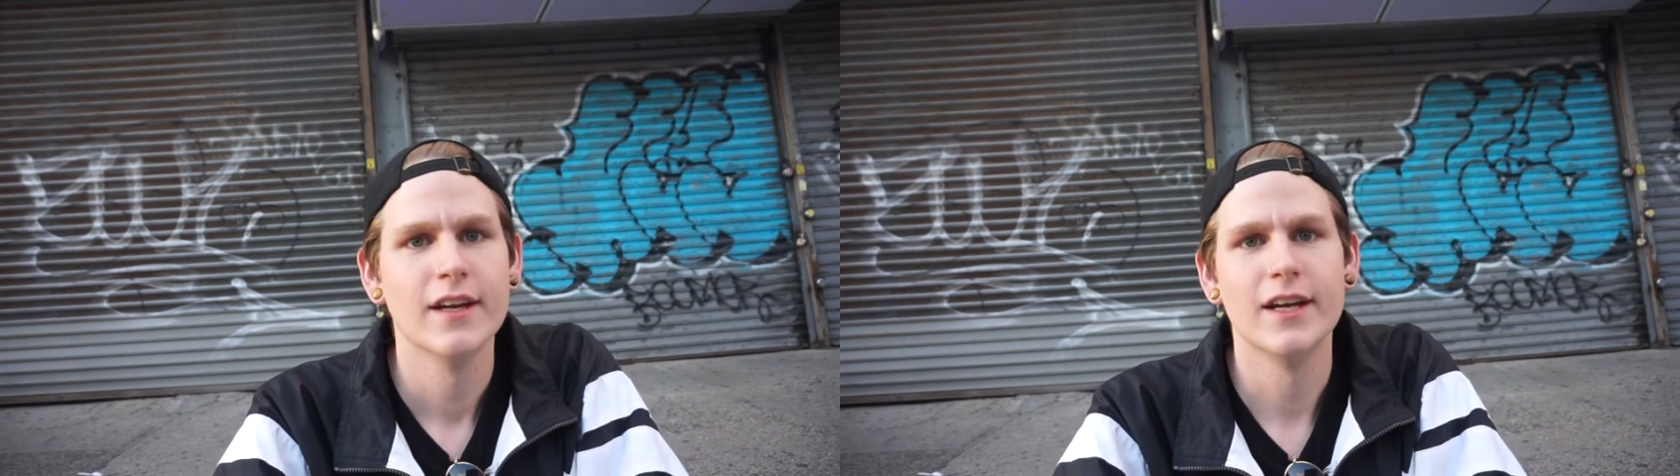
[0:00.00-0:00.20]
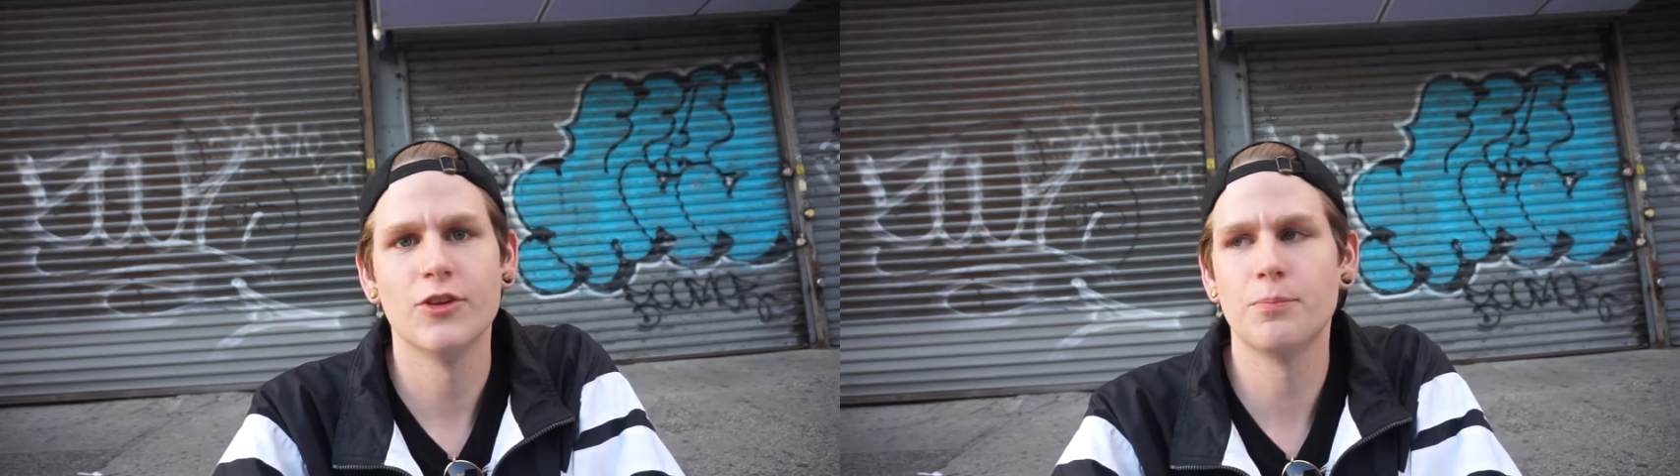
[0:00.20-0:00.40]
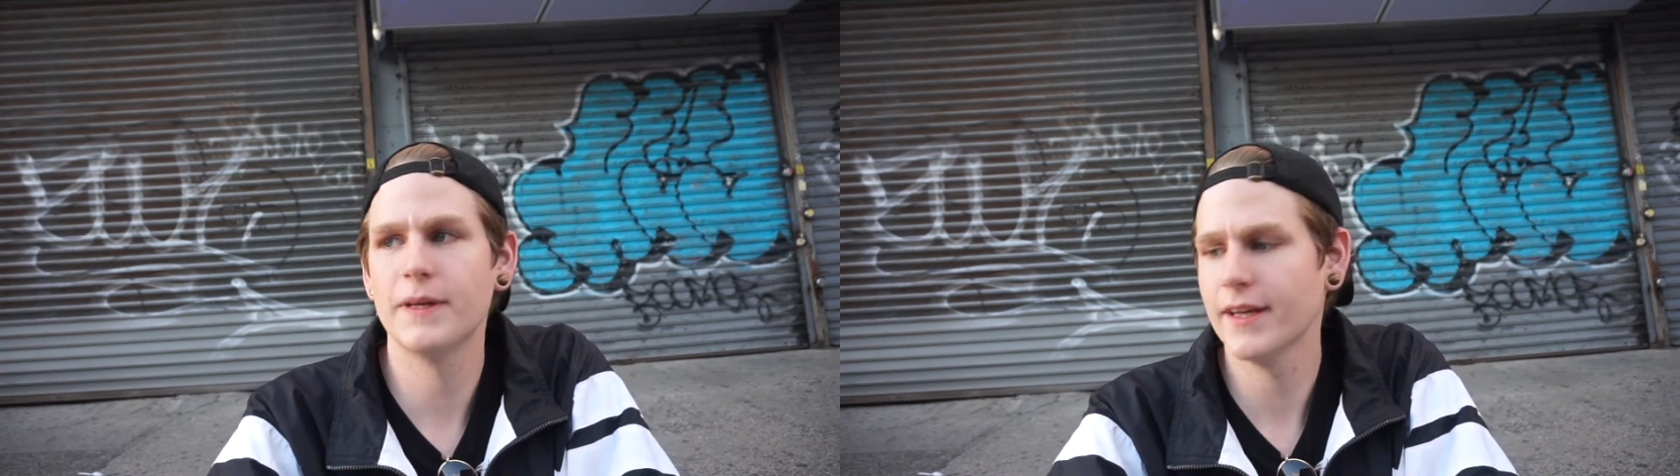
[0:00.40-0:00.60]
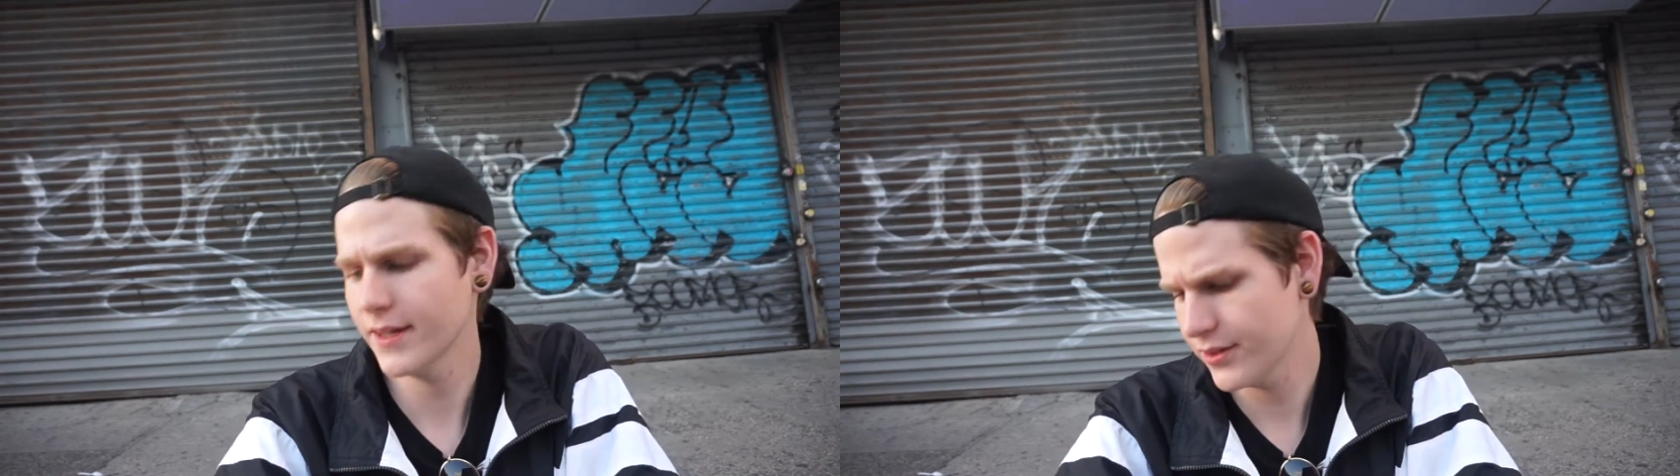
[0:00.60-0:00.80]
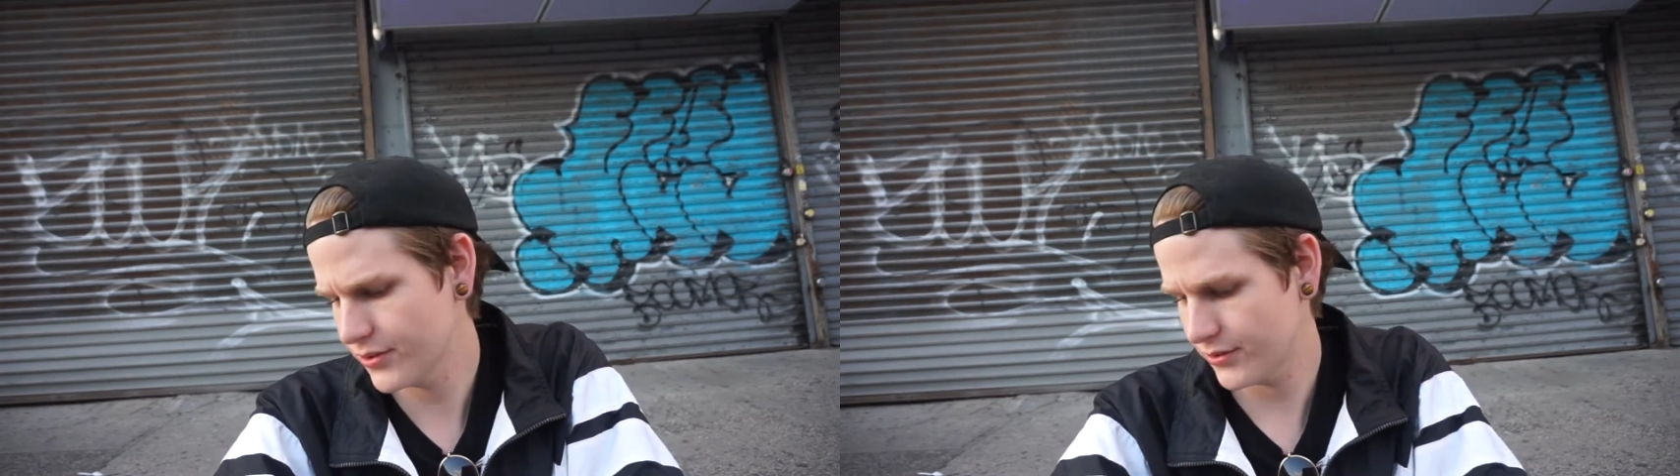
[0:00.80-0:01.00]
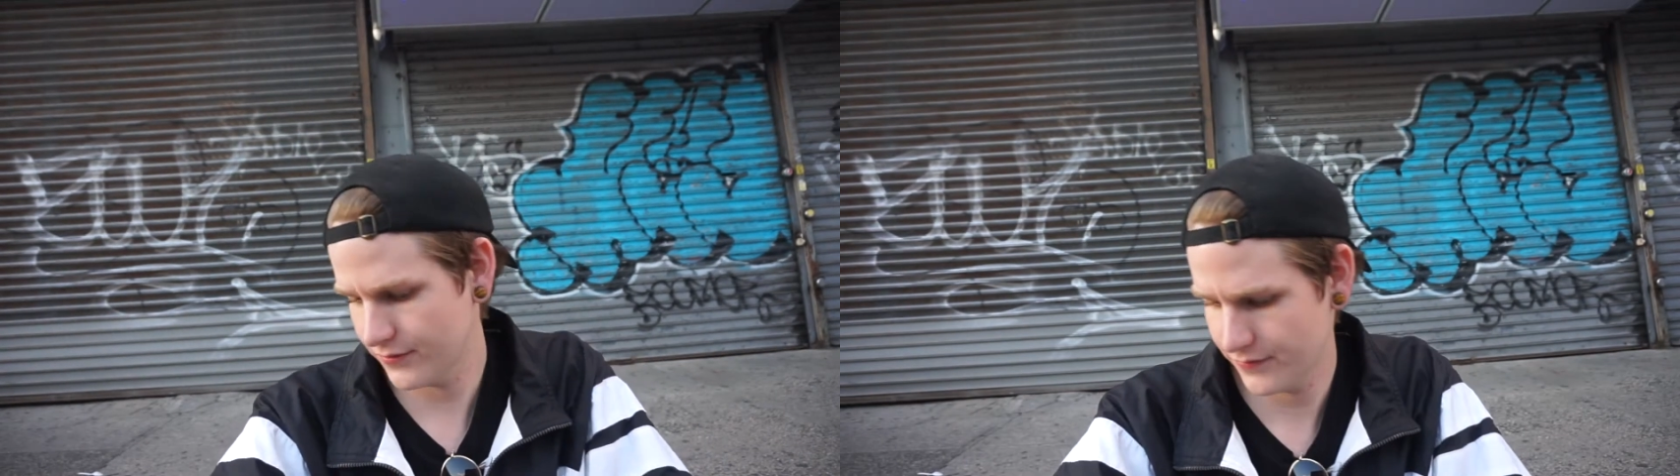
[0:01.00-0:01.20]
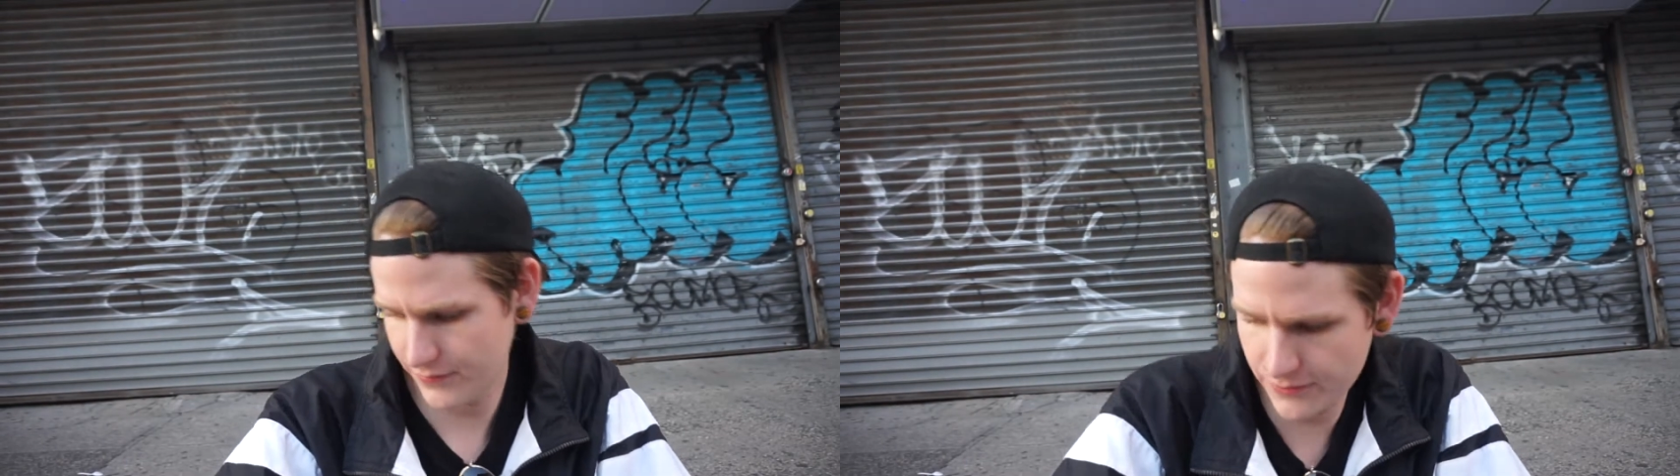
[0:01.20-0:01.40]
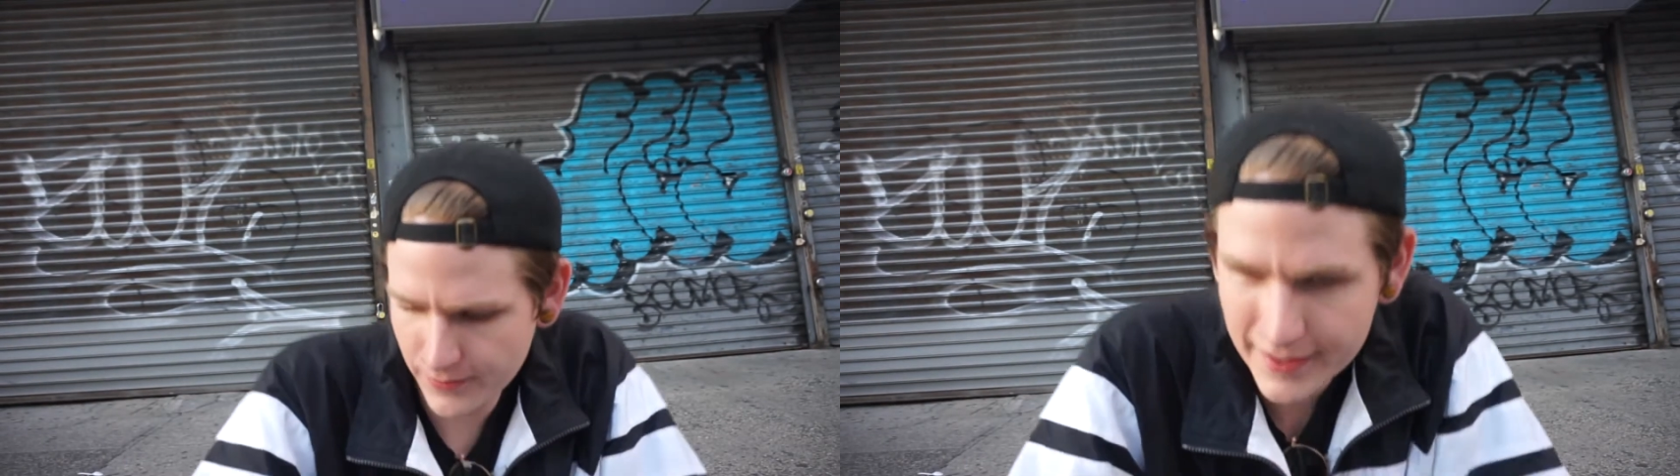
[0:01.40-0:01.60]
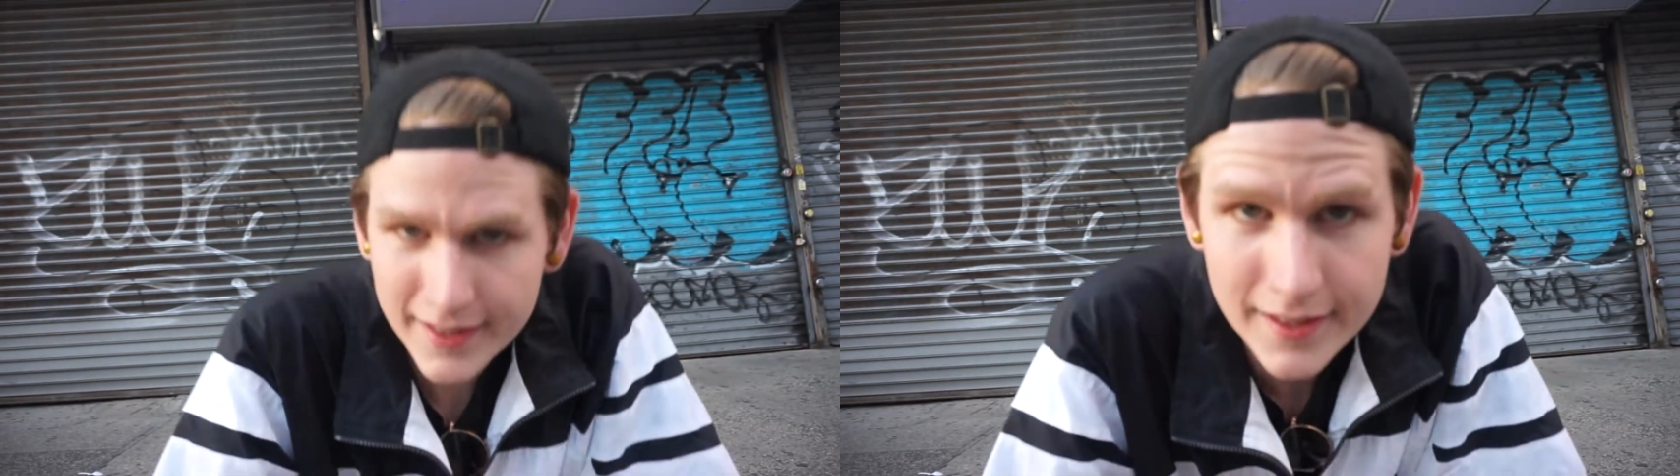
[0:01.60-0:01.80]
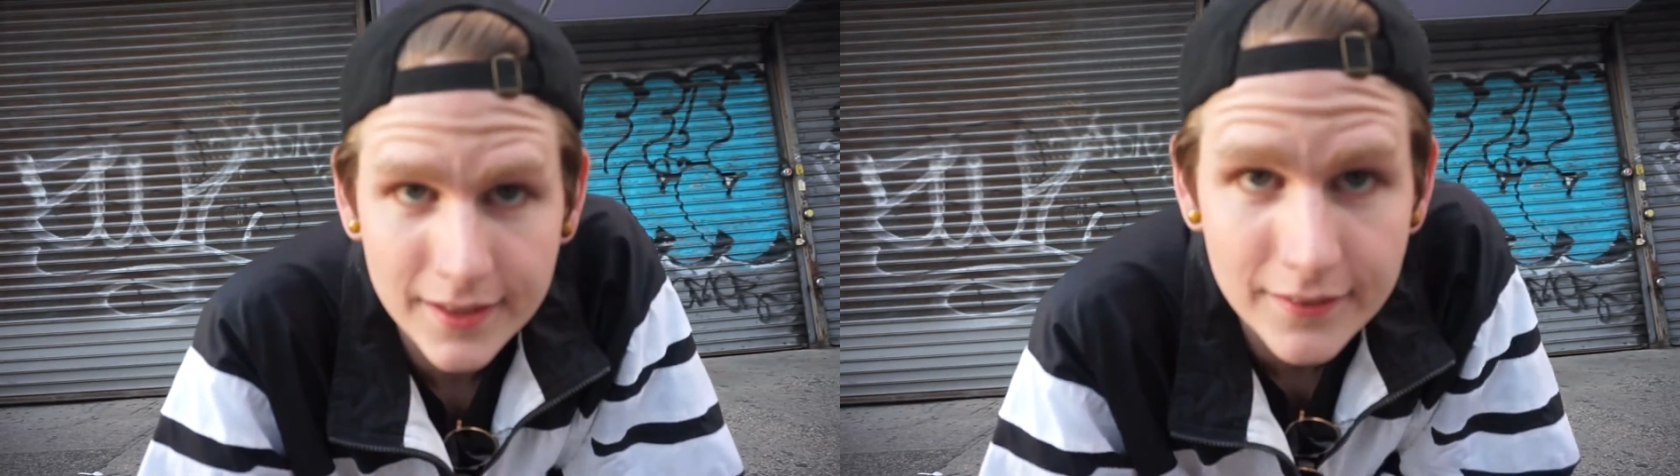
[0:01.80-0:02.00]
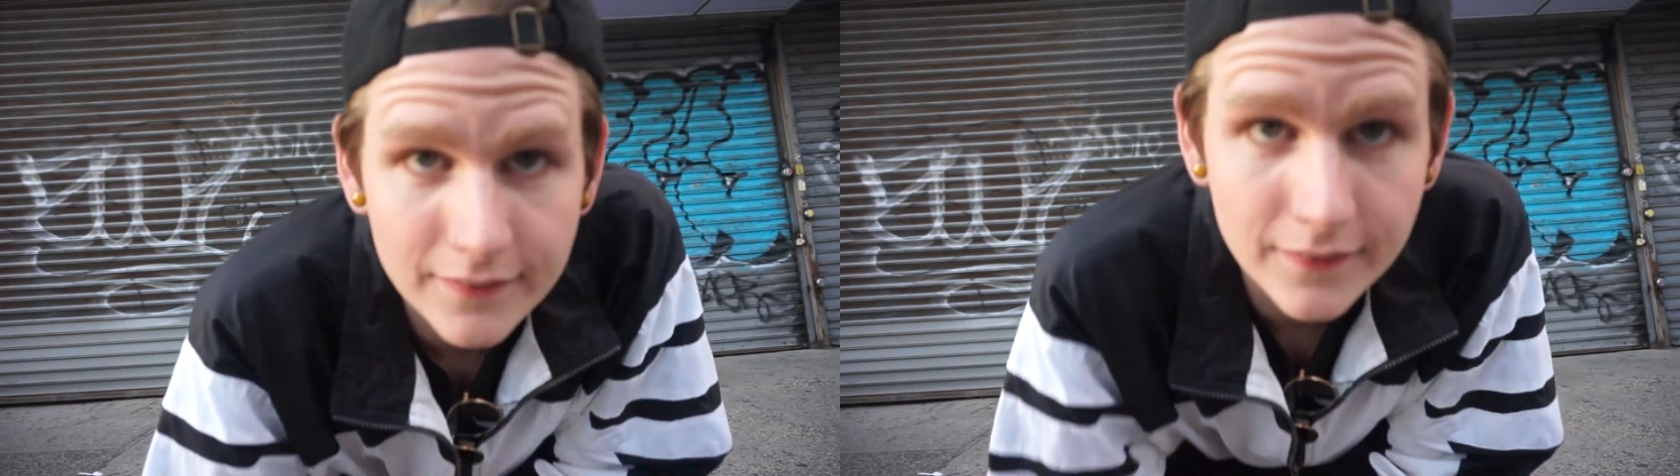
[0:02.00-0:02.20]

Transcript: It's because when